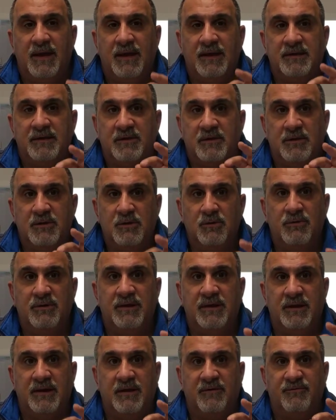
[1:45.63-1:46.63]

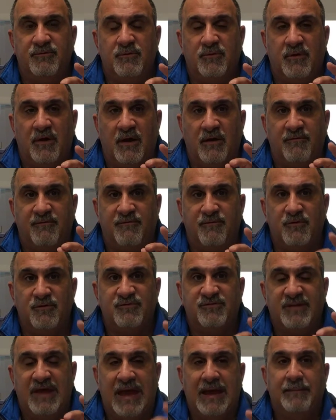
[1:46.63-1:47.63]
including if you are a
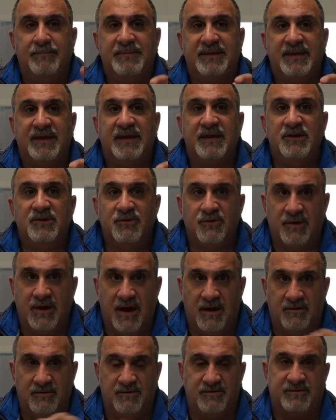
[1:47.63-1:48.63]
first-time
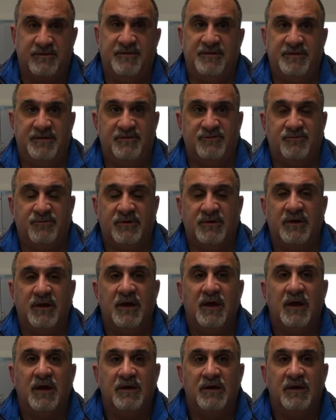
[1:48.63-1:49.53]
kindergartner to the district,